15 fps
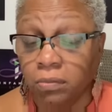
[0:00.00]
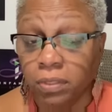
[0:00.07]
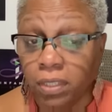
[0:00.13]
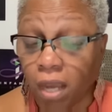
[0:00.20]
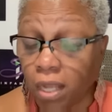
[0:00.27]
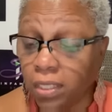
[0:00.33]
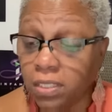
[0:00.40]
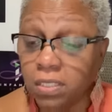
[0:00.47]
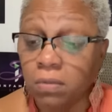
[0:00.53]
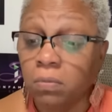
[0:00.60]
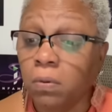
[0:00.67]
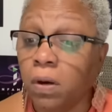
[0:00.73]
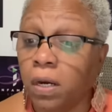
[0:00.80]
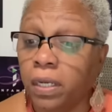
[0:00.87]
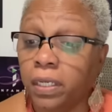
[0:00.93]
Regardless
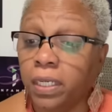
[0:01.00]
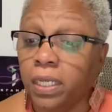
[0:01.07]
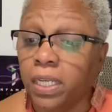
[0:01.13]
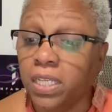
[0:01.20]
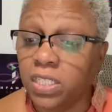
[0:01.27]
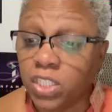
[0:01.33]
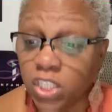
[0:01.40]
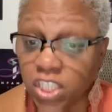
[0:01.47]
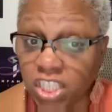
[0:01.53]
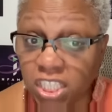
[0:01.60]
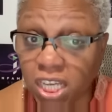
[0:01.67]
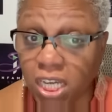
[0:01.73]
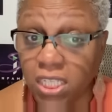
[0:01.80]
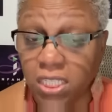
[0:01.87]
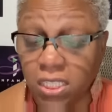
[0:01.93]
of what, it's
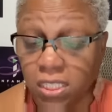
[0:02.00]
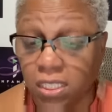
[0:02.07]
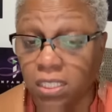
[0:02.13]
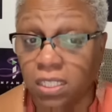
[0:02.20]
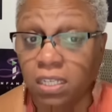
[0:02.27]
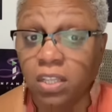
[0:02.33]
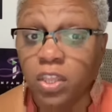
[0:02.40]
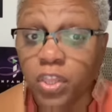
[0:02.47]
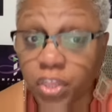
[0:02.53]
disgusting.